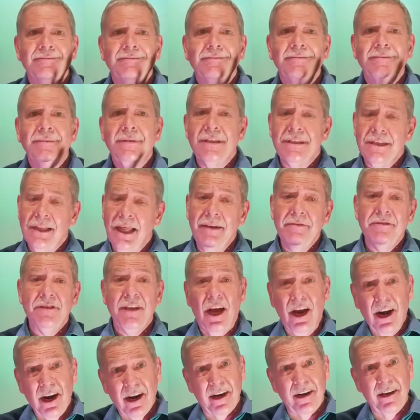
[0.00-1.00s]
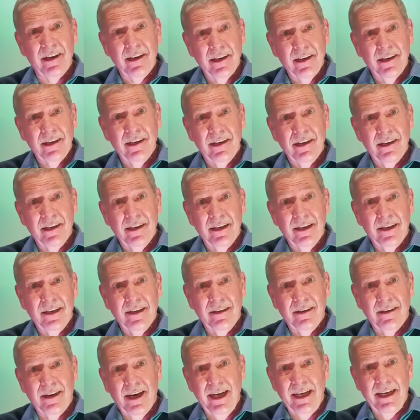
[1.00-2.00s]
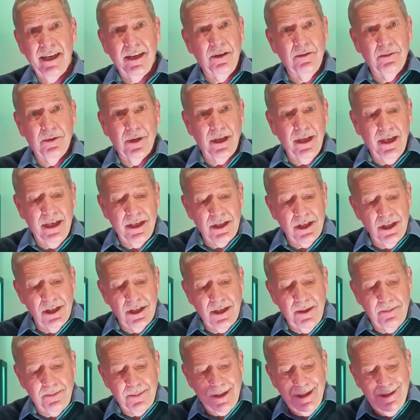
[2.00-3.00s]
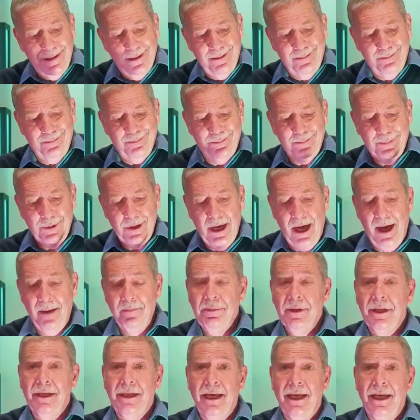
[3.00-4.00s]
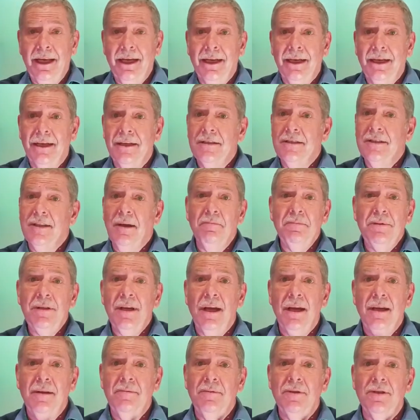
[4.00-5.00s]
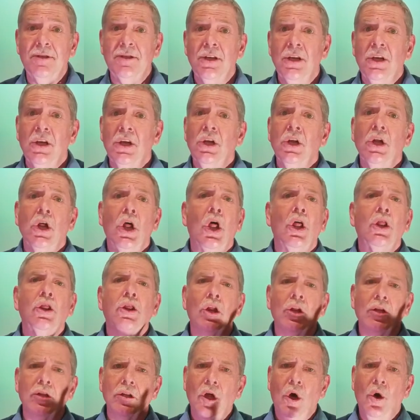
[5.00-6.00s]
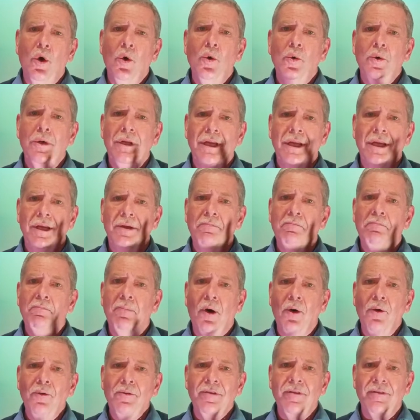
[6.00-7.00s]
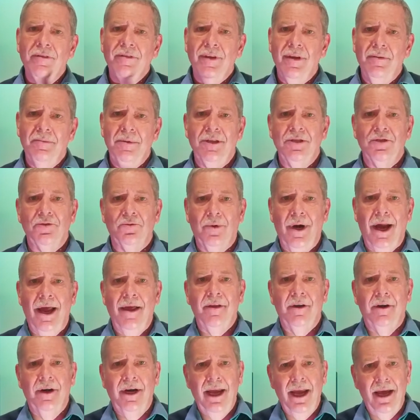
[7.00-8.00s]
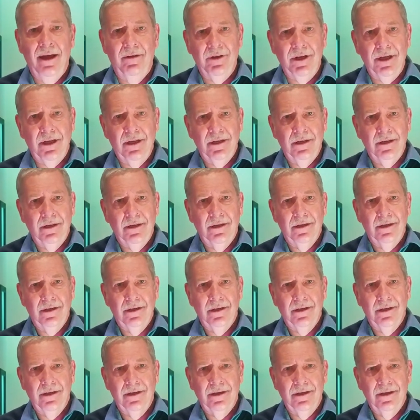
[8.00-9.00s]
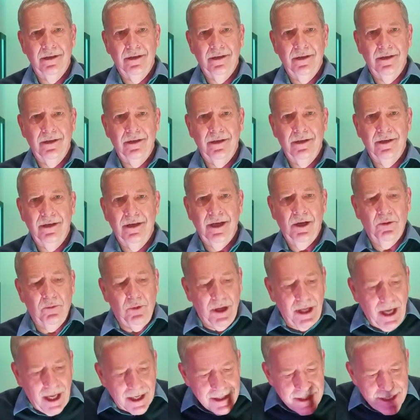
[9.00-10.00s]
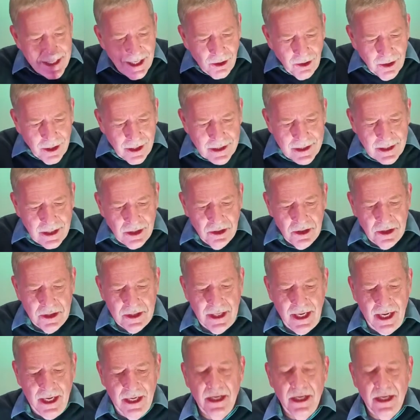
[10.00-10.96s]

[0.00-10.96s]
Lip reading: because life's hard, right? And relationships are complicated, and sometimes the load in both of them is rather heavy. And what God's telling us here is that